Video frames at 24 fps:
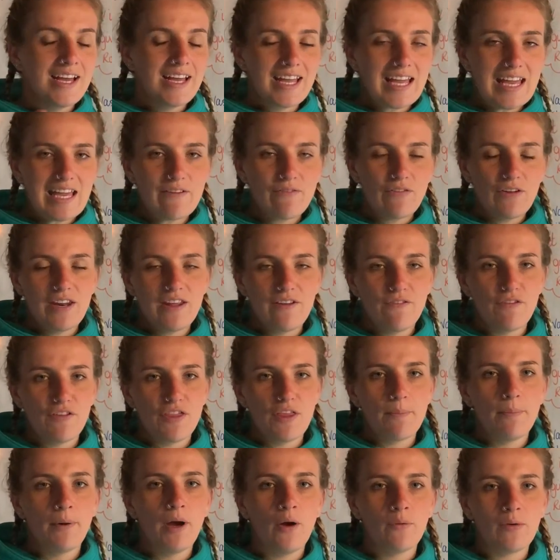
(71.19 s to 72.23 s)
even if in
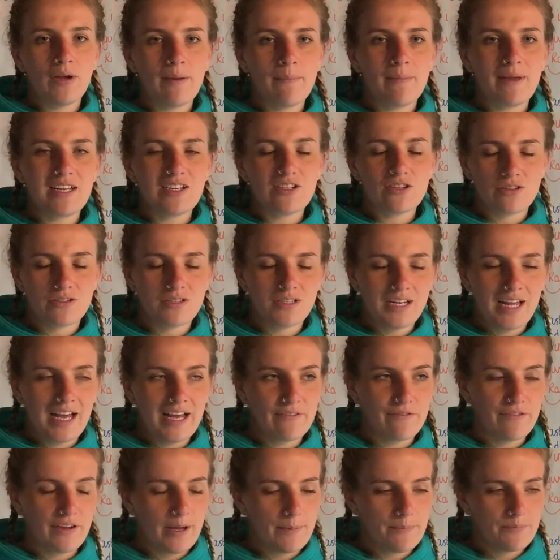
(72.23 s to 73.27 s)
the poem it doesn't
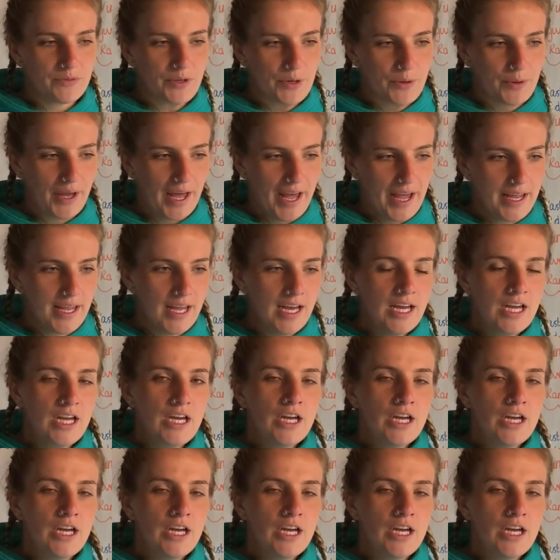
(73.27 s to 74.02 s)
have it, okay?